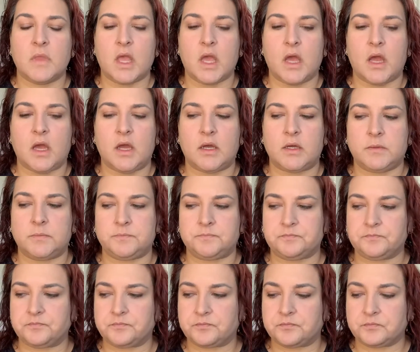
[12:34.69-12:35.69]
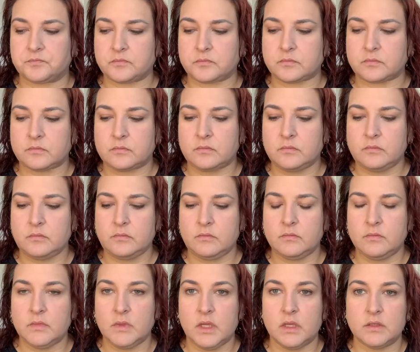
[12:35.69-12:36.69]
So
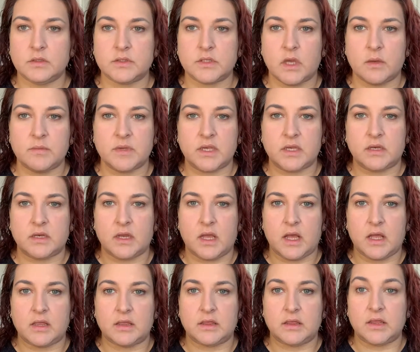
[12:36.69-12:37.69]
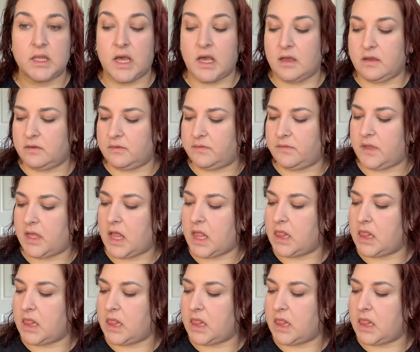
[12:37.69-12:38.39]
I mean, love